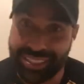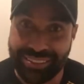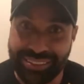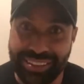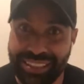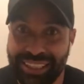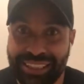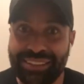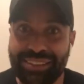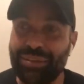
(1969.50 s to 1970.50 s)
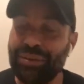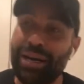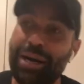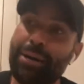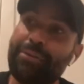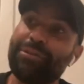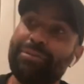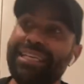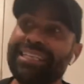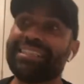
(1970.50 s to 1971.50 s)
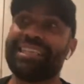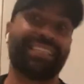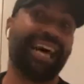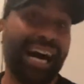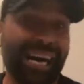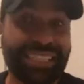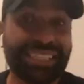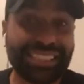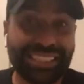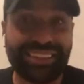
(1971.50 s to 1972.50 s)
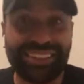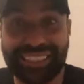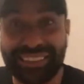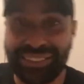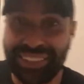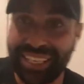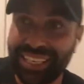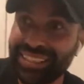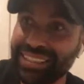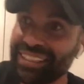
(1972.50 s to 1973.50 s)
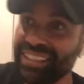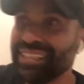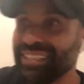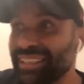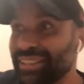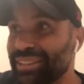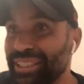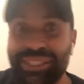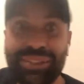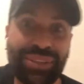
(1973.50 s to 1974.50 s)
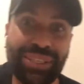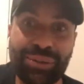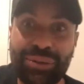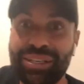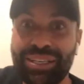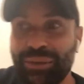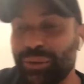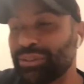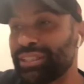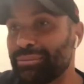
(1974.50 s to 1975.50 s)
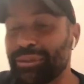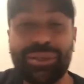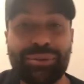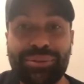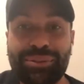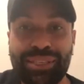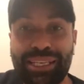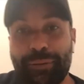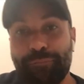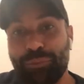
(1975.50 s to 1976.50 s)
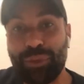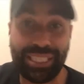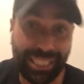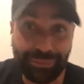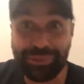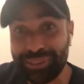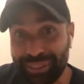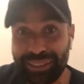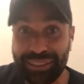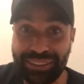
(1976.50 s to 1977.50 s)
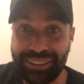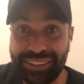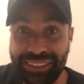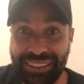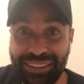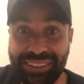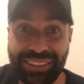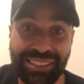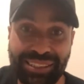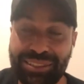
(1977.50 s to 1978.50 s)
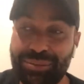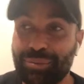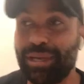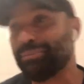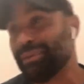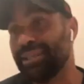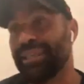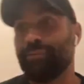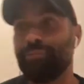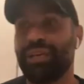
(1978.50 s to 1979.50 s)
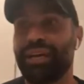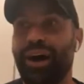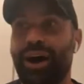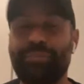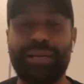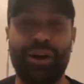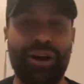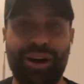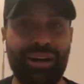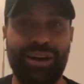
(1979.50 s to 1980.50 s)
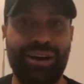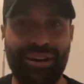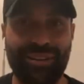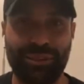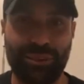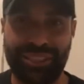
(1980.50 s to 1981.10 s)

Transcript: of things. So for me, it's hard to kind of disagree or sometimes when it comes to decisions to be made. But I mean, I